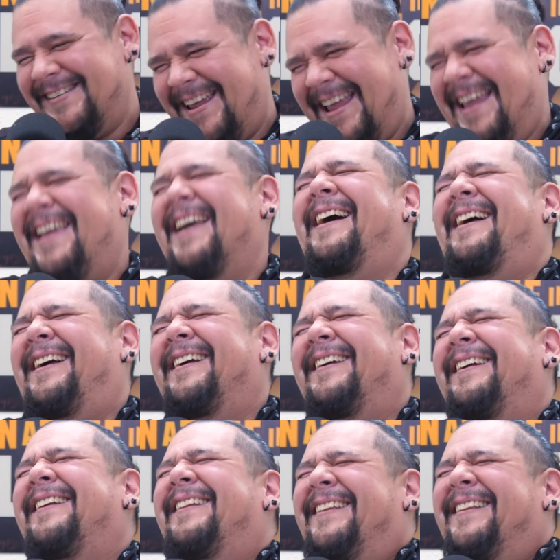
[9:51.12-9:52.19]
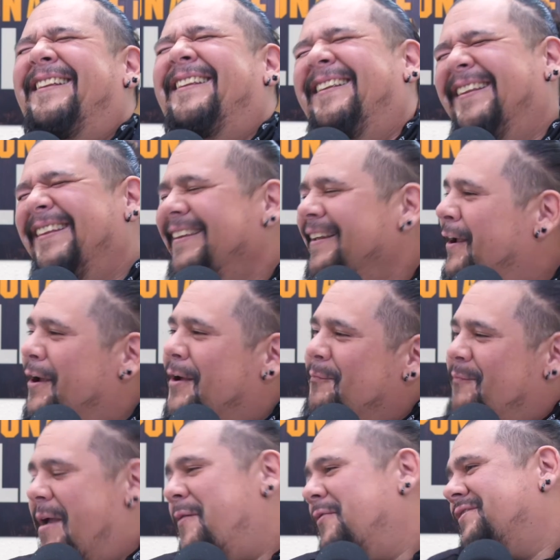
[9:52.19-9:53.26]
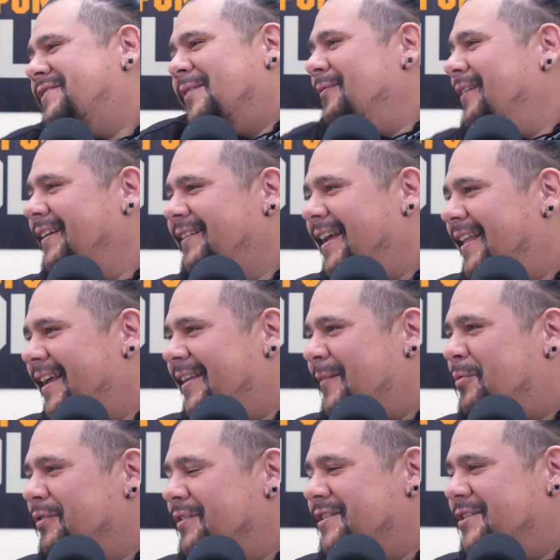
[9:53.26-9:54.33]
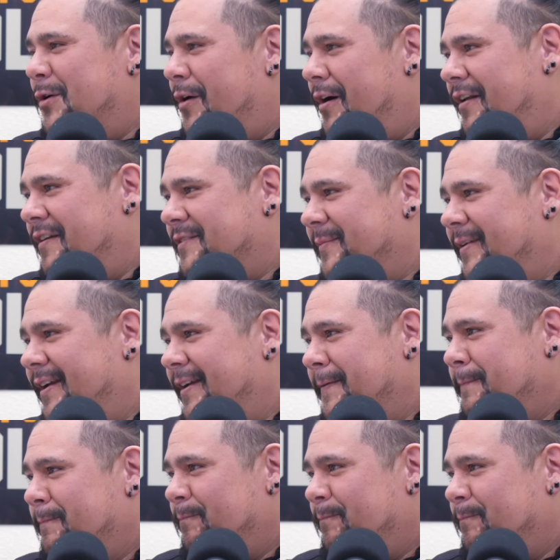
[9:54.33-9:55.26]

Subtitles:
today. Yeah. Maybe it was something like that. Like they pulled a joke on us, man.